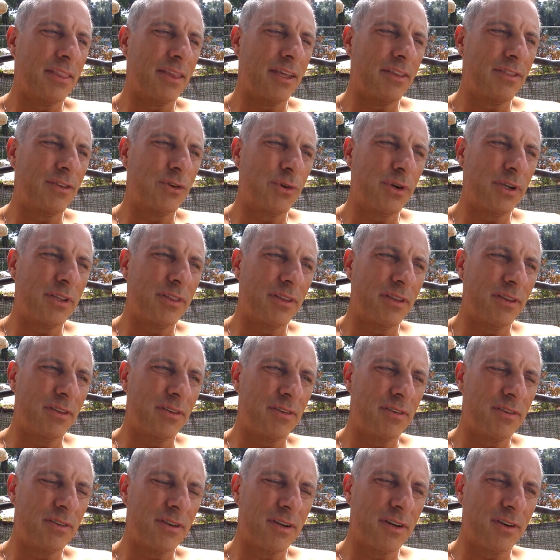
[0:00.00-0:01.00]
treat these
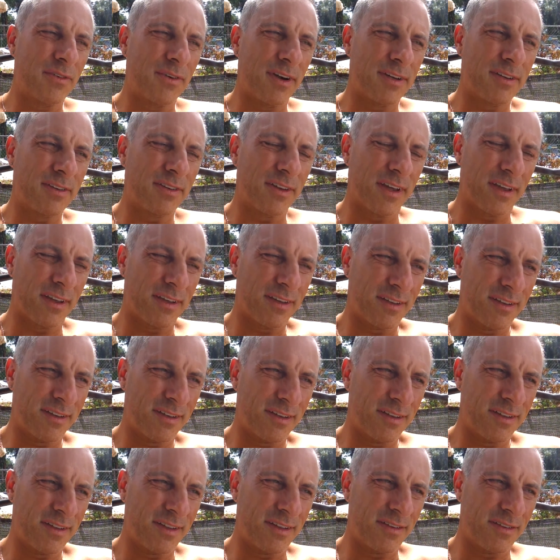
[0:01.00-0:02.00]
cigarettes like
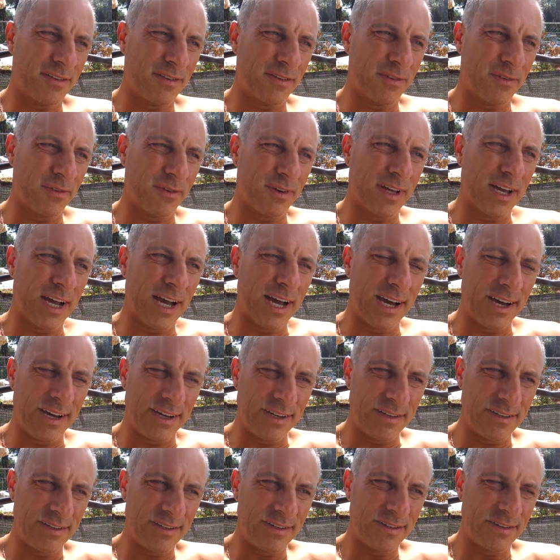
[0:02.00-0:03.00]
these little
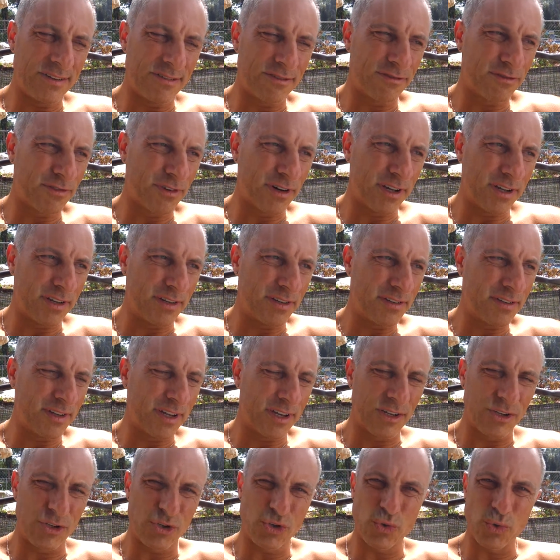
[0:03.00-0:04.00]
gods or friends. They
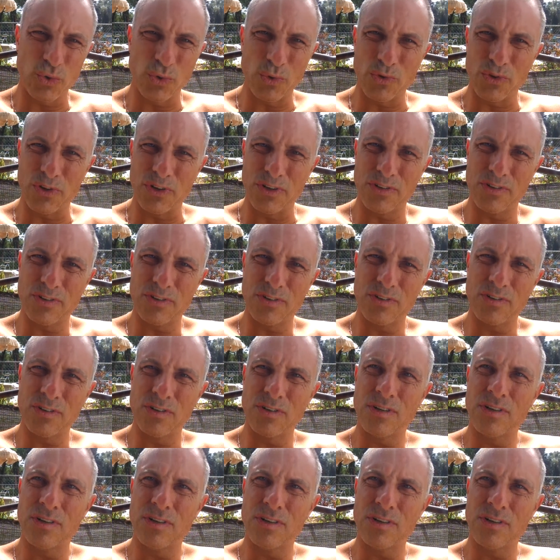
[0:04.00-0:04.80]
control this.